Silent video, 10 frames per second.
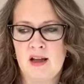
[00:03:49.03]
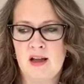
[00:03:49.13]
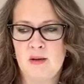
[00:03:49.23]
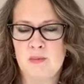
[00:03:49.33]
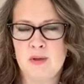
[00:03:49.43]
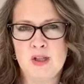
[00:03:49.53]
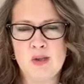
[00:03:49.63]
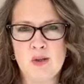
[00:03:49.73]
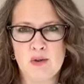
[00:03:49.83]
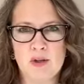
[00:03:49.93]

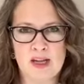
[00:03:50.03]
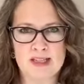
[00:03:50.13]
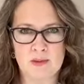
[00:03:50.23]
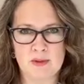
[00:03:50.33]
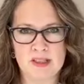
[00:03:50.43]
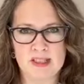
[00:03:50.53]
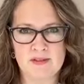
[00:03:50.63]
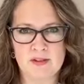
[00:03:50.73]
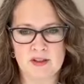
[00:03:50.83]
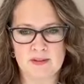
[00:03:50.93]
you as the
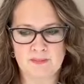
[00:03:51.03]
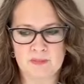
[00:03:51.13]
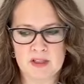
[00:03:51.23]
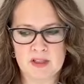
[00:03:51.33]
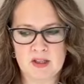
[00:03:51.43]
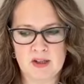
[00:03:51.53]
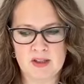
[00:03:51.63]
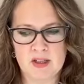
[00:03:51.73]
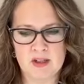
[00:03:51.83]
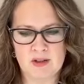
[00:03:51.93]
receiver start
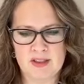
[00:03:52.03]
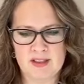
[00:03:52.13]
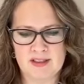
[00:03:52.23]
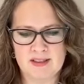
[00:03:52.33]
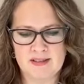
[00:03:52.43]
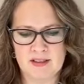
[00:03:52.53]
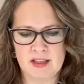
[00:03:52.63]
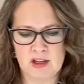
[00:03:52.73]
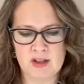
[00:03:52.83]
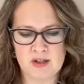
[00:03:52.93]
to notice,
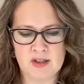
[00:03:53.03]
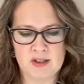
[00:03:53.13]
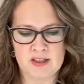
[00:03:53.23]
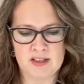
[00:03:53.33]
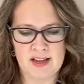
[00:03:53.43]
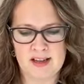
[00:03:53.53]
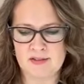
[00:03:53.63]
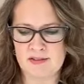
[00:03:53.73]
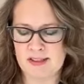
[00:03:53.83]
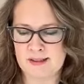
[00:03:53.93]
like, or you start to kind of